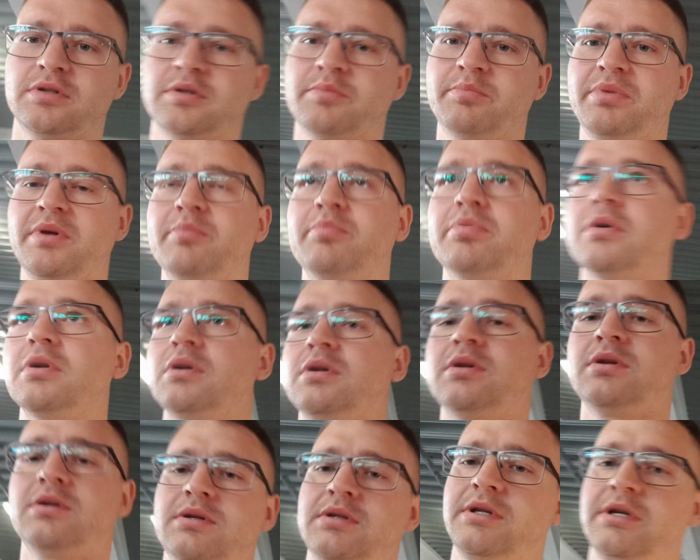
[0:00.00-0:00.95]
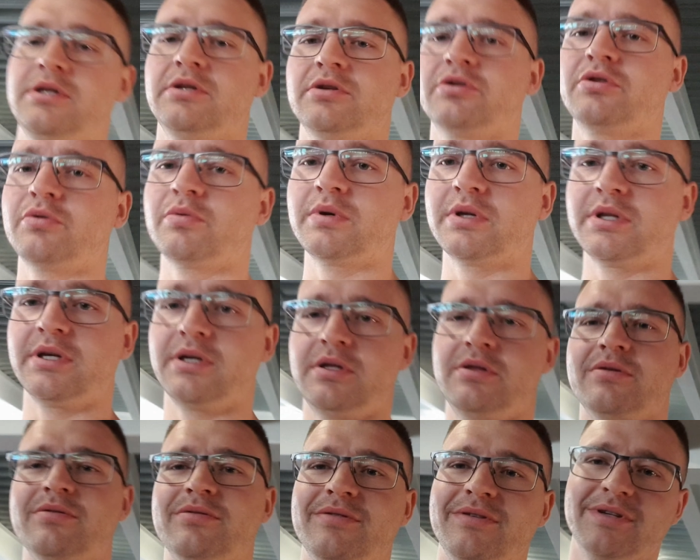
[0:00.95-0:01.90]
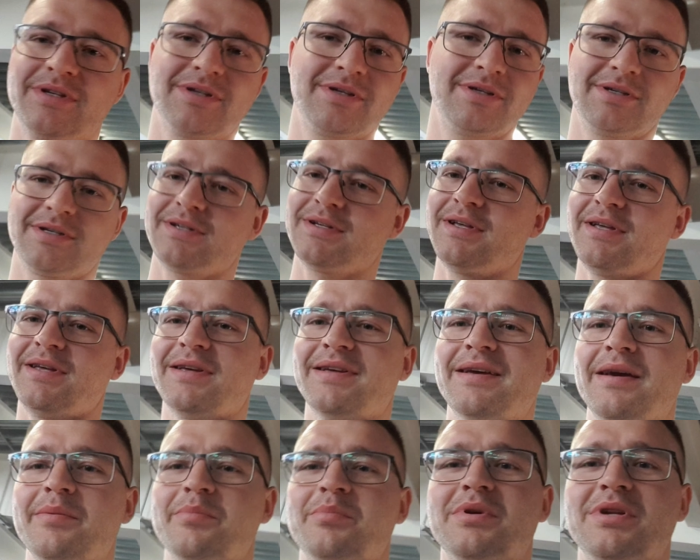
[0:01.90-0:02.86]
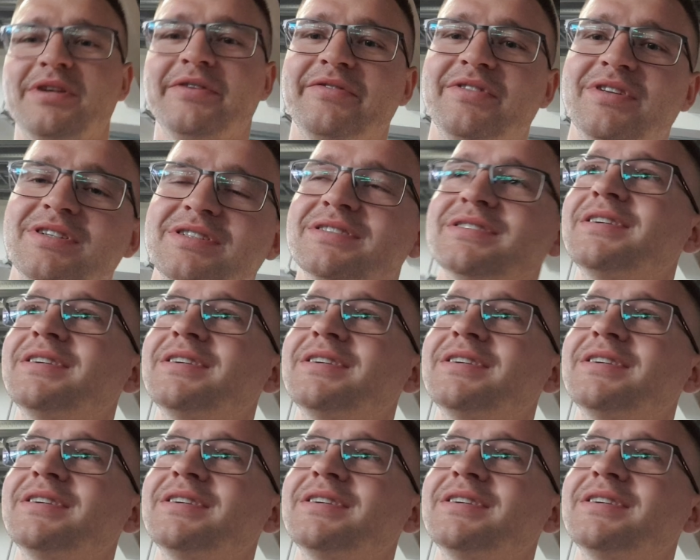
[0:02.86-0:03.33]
People, they don't know what they I can't believe it.